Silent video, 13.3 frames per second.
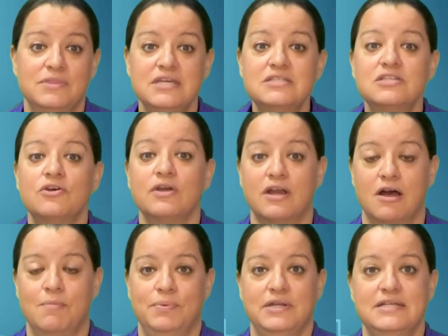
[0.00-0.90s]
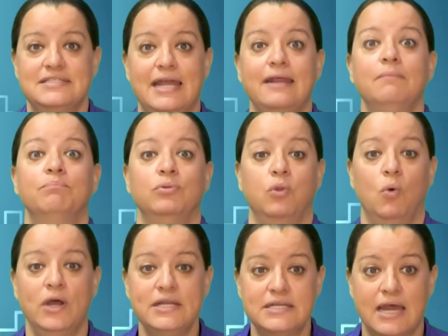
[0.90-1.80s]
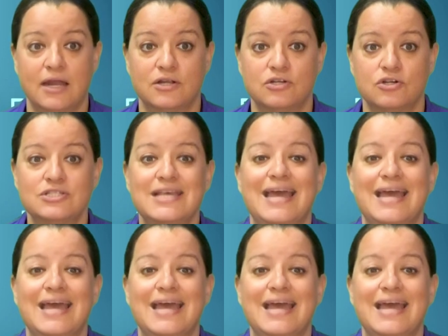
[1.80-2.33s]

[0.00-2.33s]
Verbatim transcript: These are the companies that employ doctors